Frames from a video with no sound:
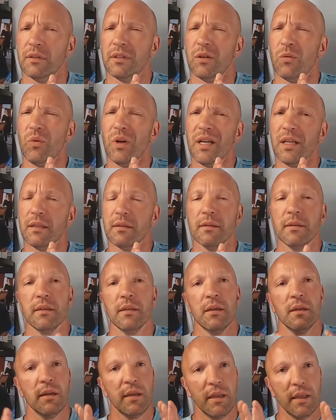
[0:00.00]
It's like, what?
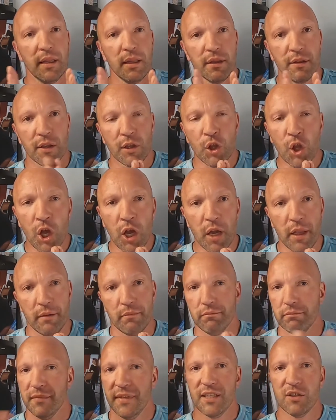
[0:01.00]
The
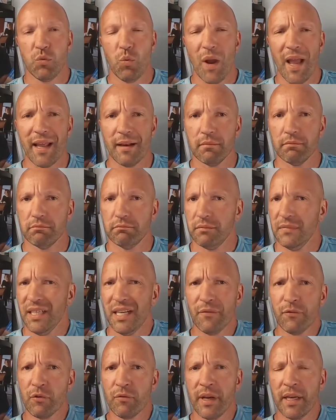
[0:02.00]
lawn, it's wet. It
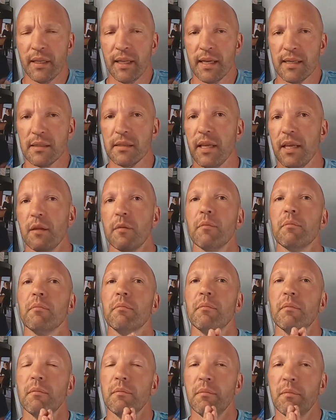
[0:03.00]
never rained last night,
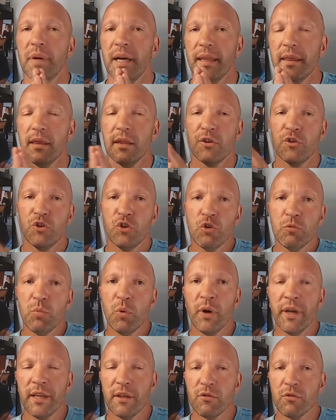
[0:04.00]
but the dew
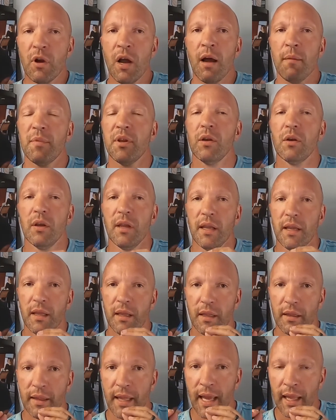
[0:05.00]
point dropped.
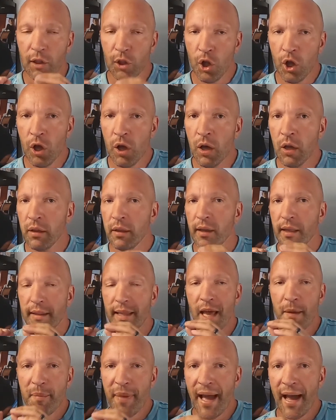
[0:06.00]
That lawn,
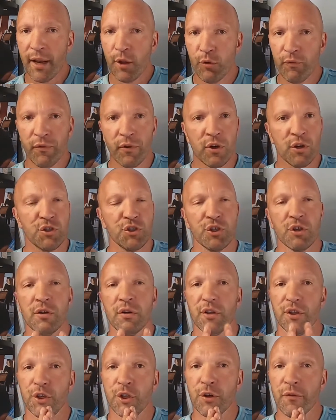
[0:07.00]
that patio
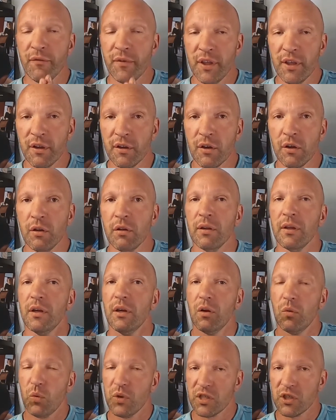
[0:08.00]
furniture, your vehicle
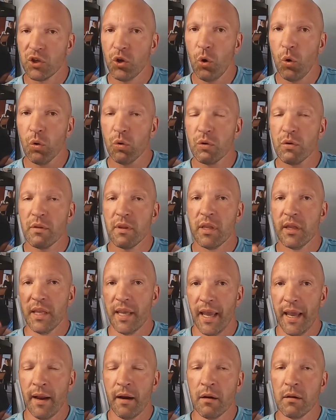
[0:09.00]
was colder than
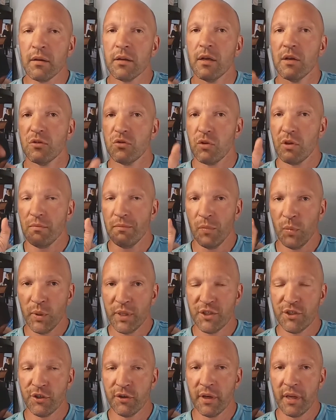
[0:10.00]
the air. So the
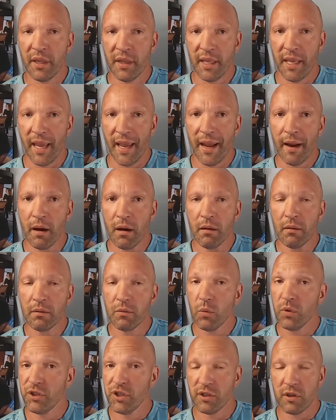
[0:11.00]
moisture in the air,
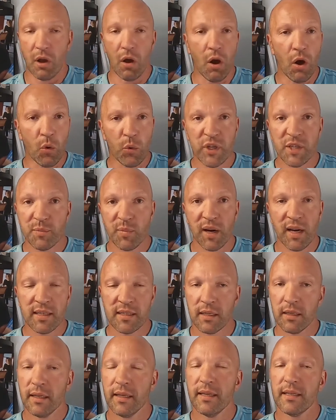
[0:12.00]
which is always
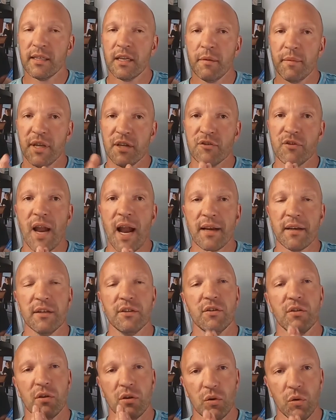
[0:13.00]
present, is going to be
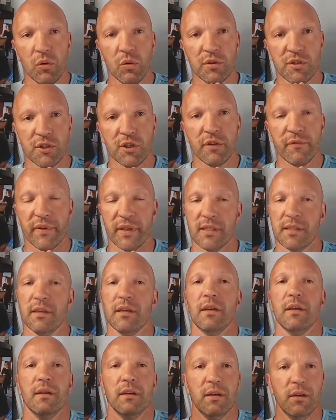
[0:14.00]
attracted to the cold
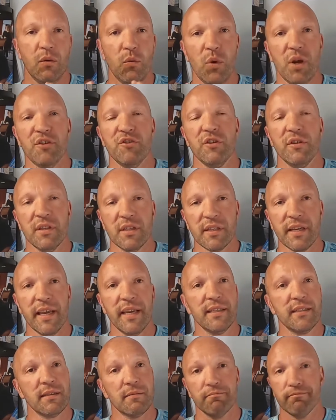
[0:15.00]
surface, which in this
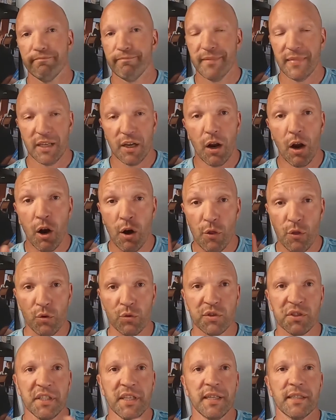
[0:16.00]
case are
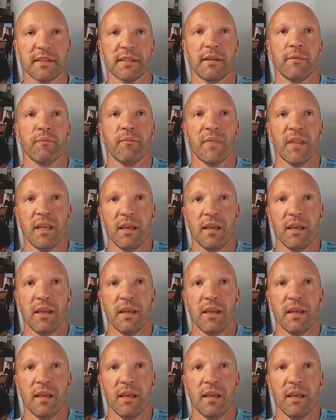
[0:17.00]
those things.